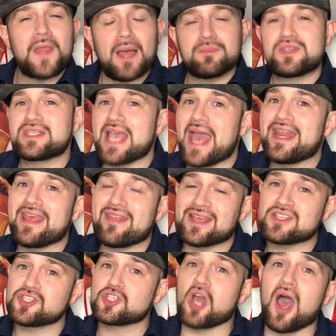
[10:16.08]
I'm setting it that
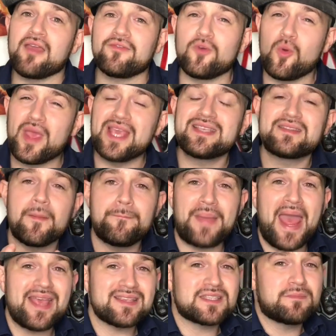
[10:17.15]
Skyfall is the
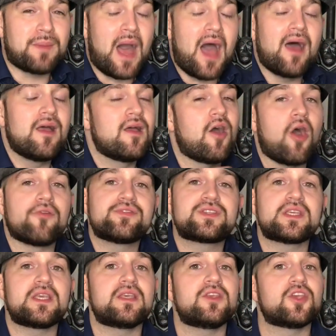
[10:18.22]
best, but
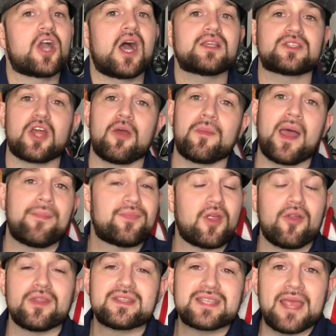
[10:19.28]
obviously, you guys know, man, they're
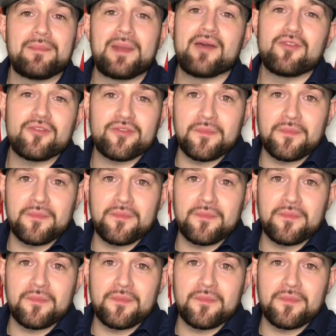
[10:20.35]
on the same level for